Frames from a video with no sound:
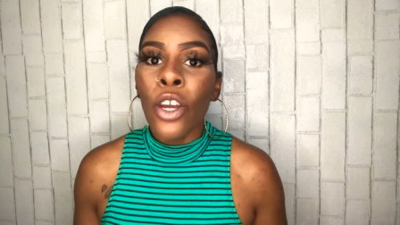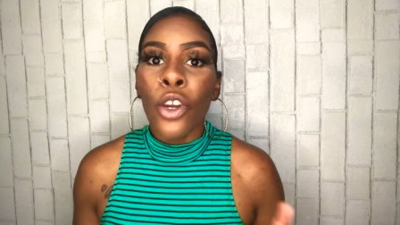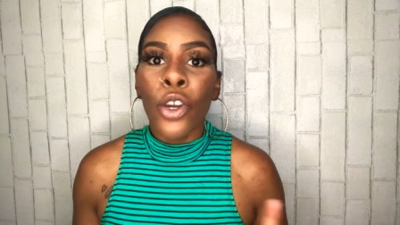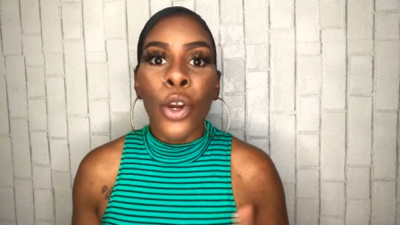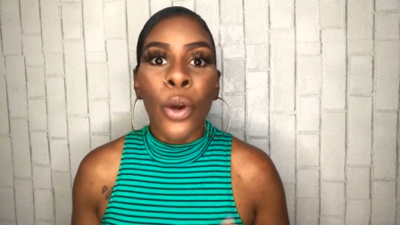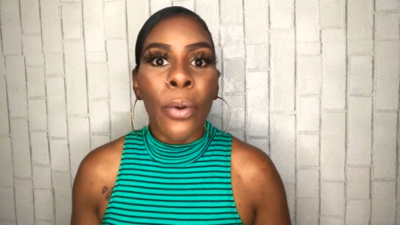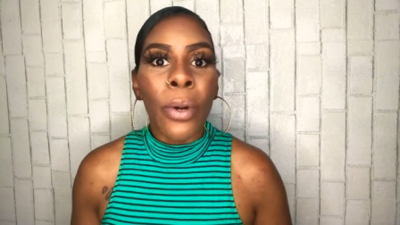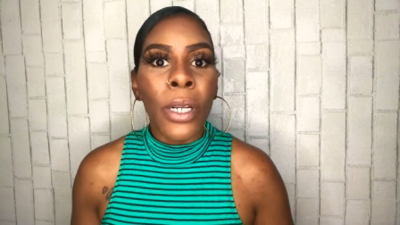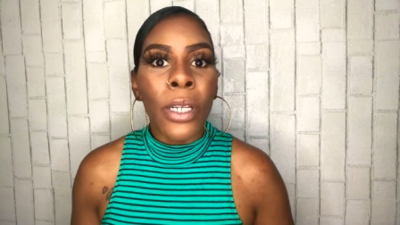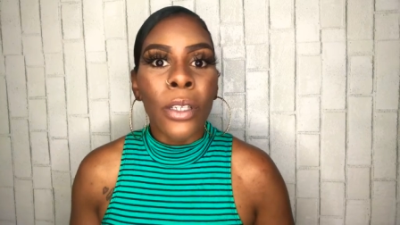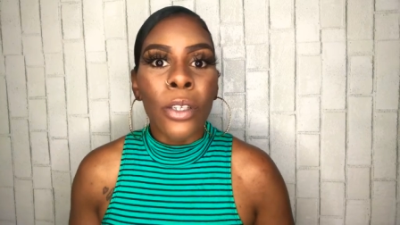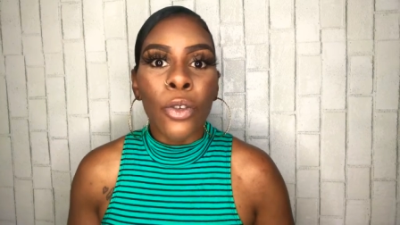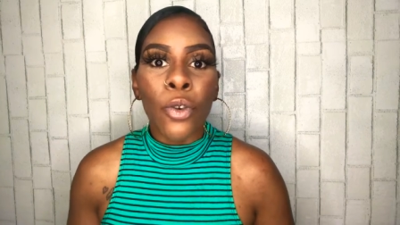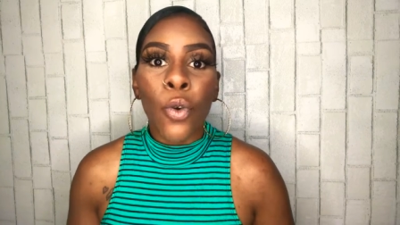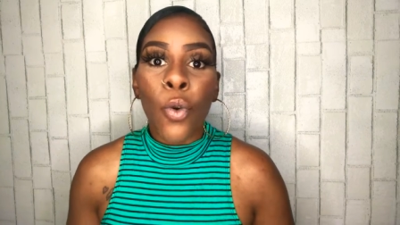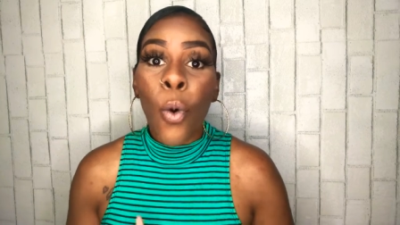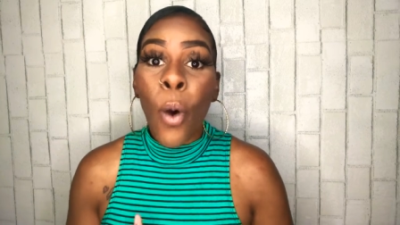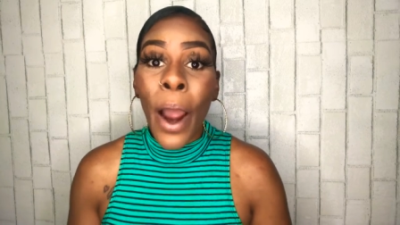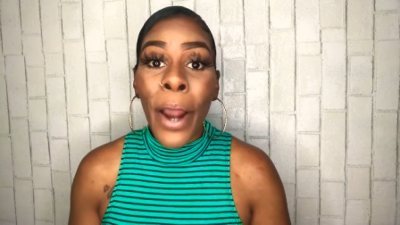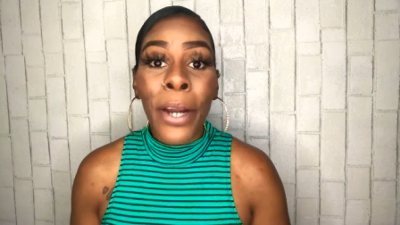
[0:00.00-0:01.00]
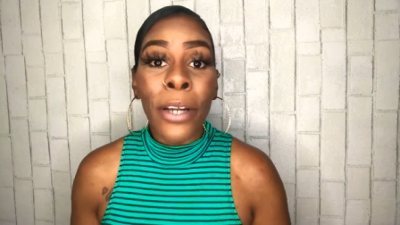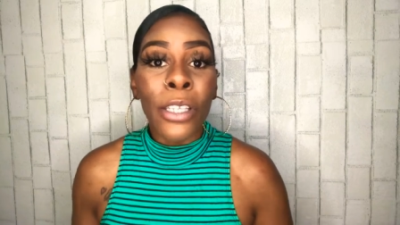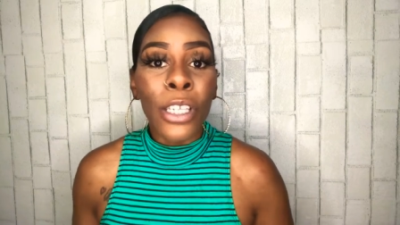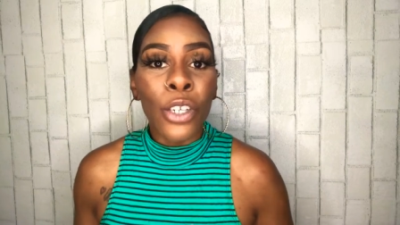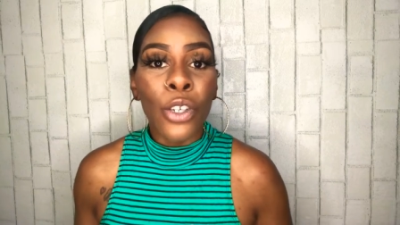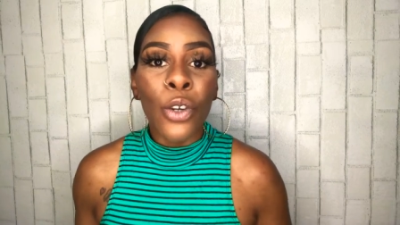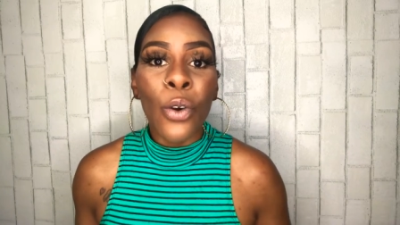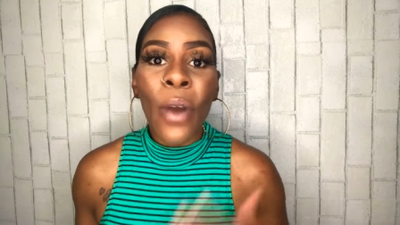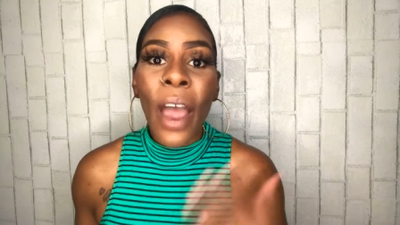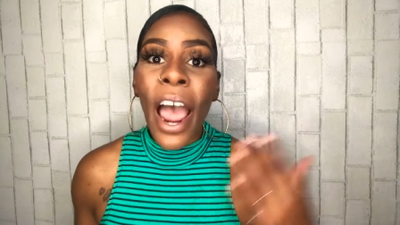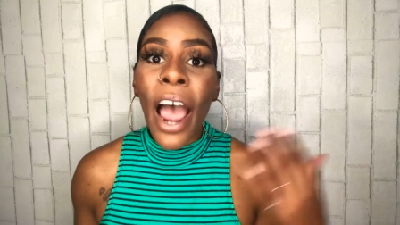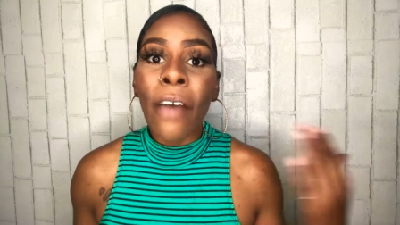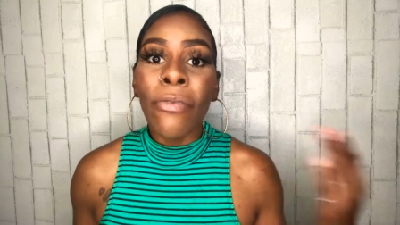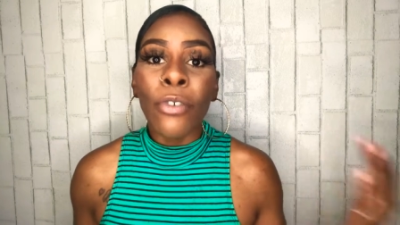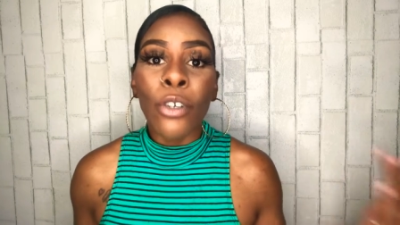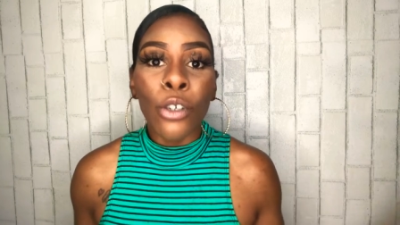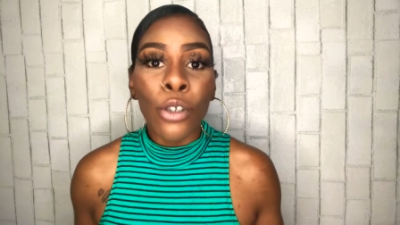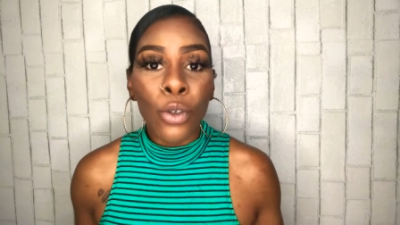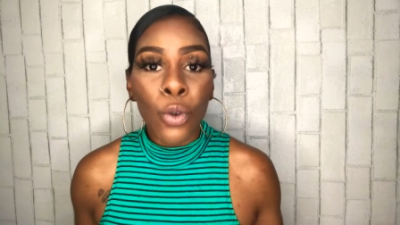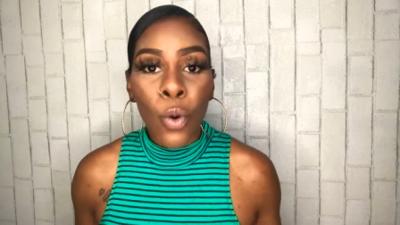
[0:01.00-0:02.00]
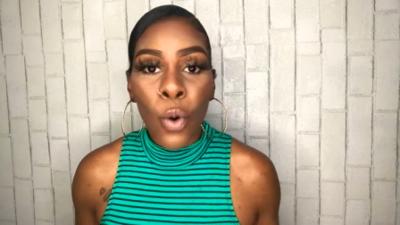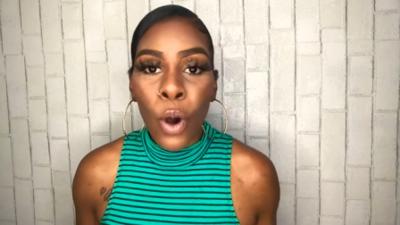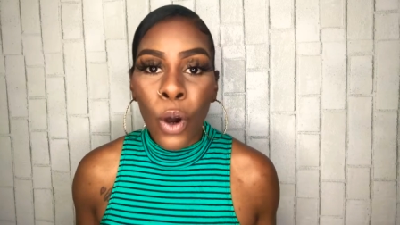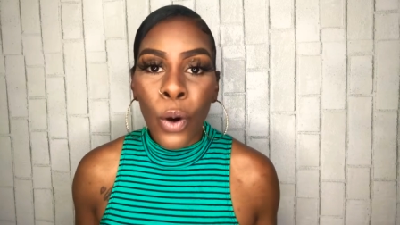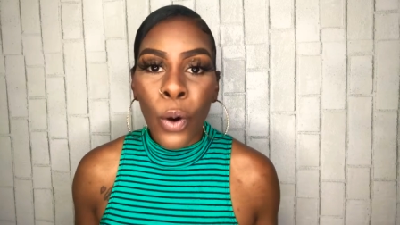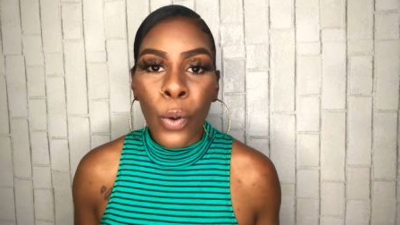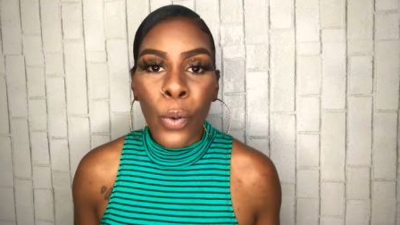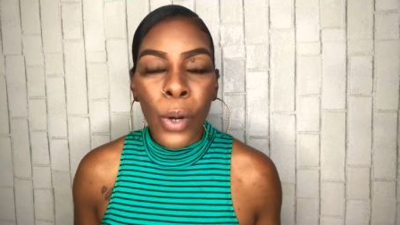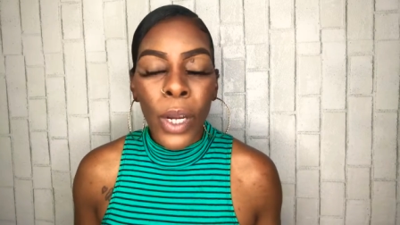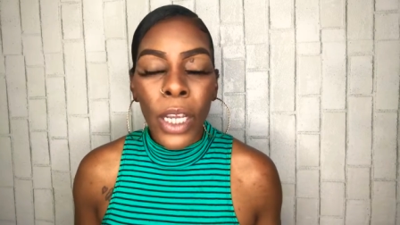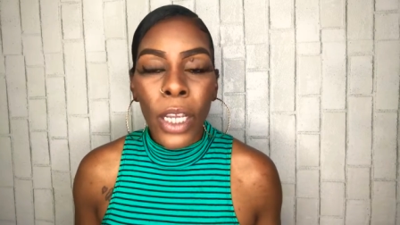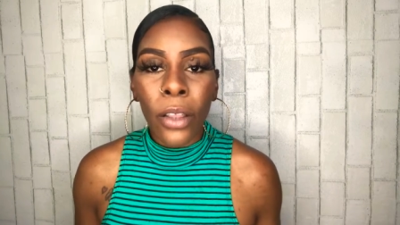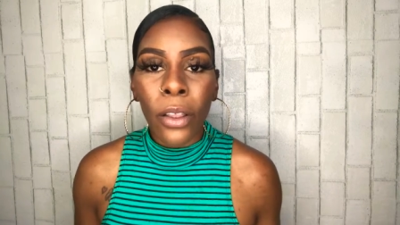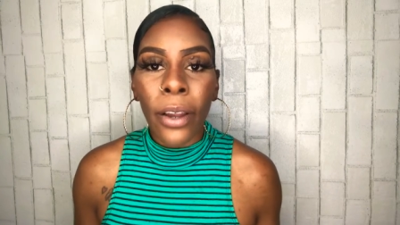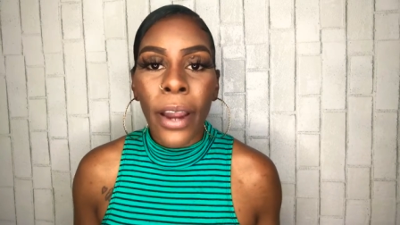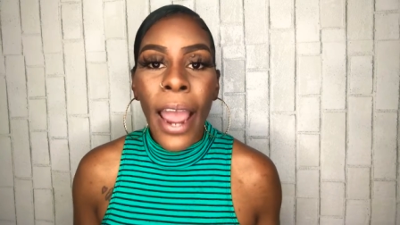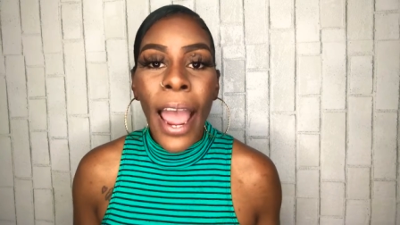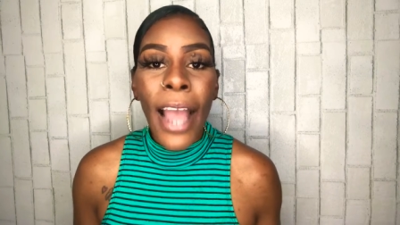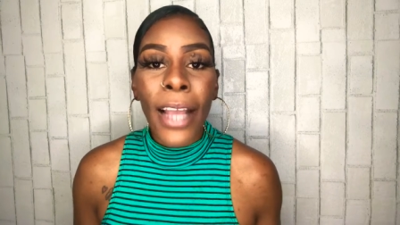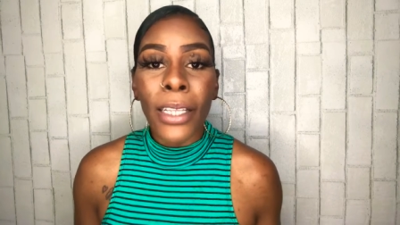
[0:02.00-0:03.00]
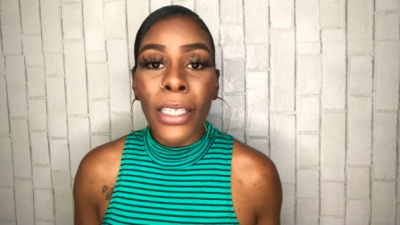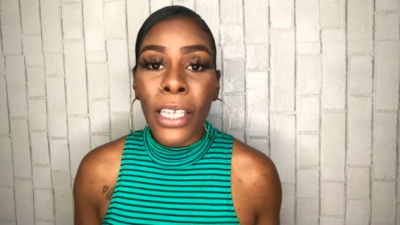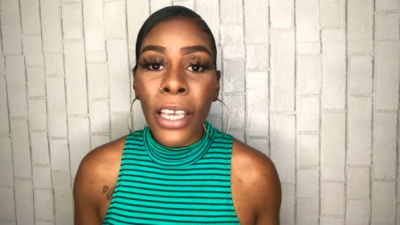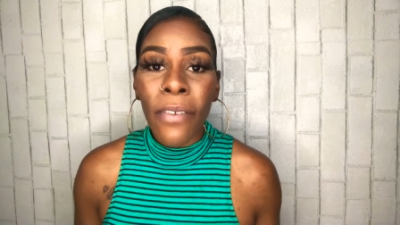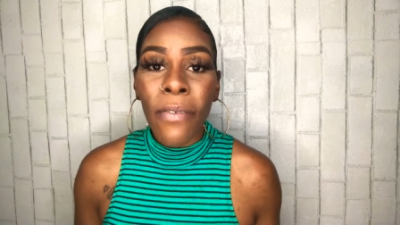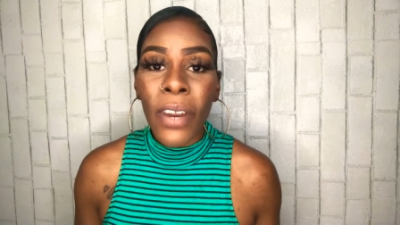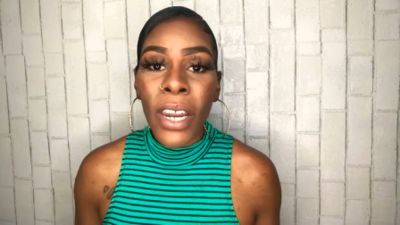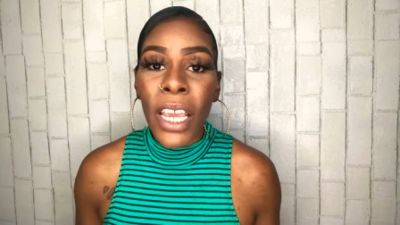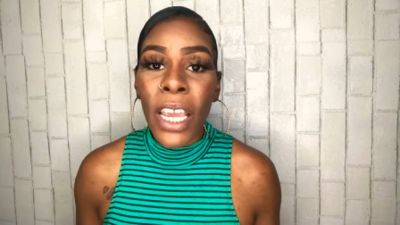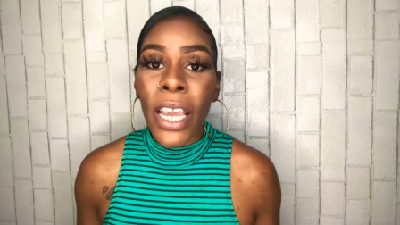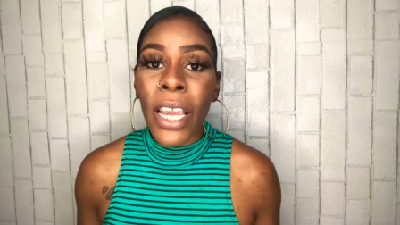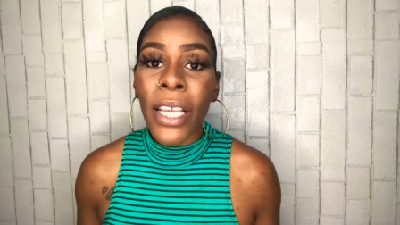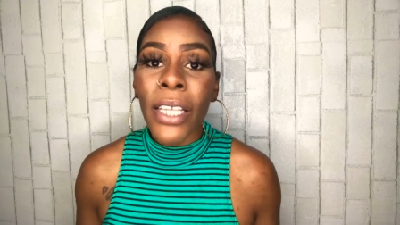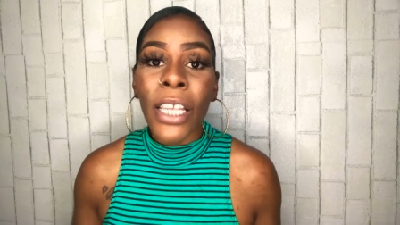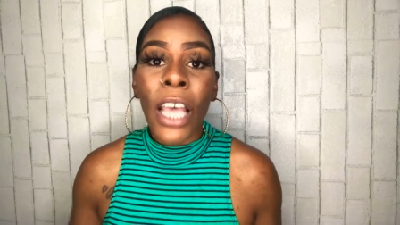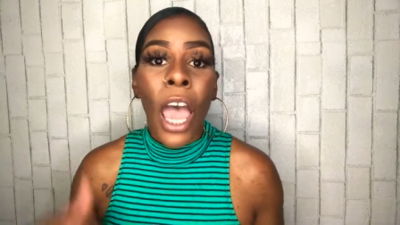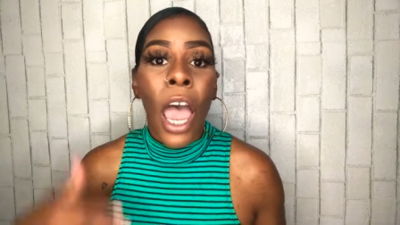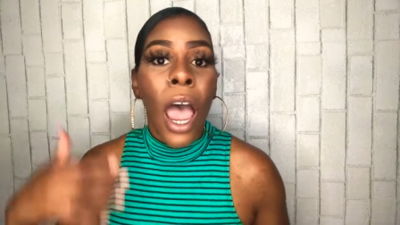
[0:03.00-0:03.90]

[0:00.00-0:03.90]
You're Required to do after school curricular activities,